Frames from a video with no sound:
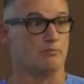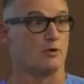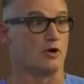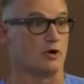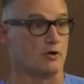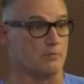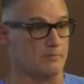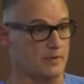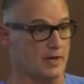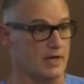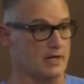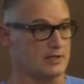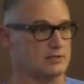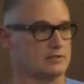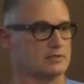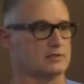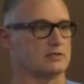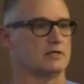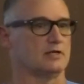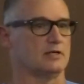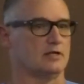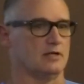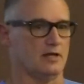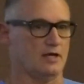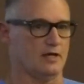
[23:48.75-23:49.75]
Burn
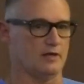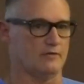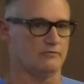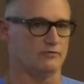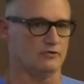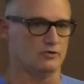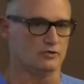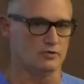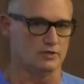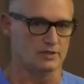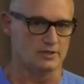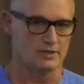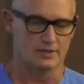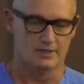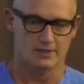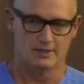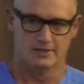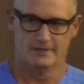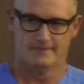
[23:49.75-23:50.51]
patients get a lot of fluid.